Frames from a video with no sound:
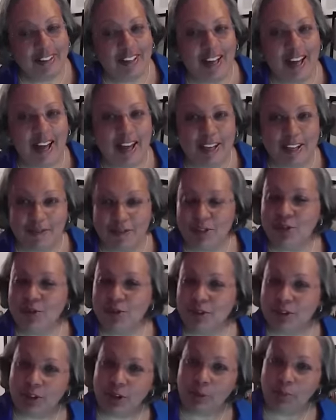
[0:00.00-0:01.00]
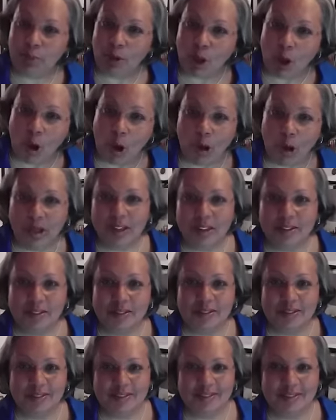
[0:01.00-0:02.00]
I even do a little blog,
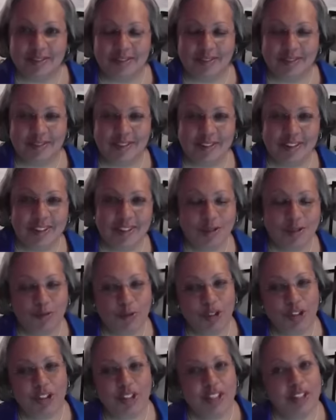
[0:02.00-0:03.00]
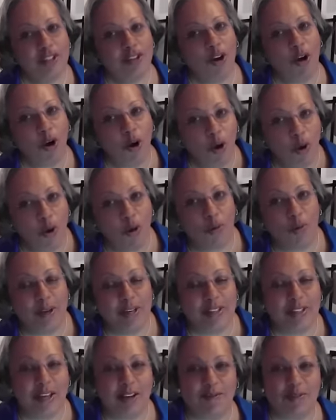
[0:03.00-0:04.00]
which doesn't
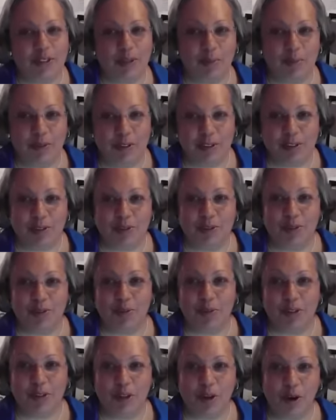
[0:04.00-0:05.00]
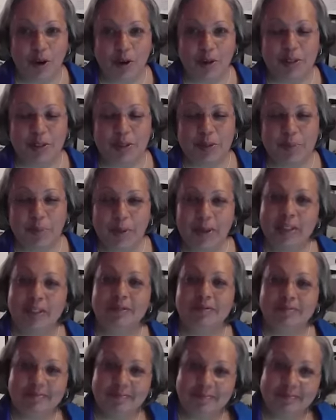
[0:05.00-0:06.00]
always have something to do with the arts, but
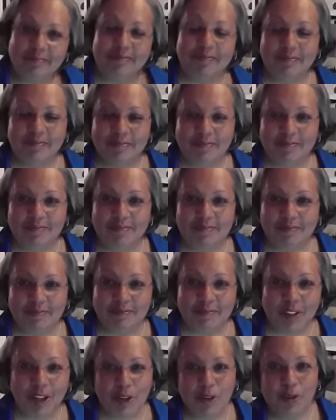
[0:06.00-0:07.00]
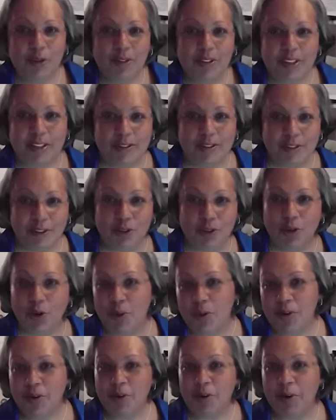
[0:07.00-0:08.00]
other things that are
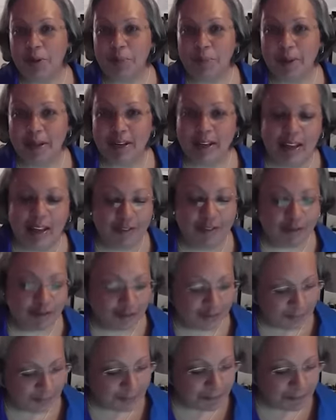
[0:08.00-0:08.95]
going on in my life.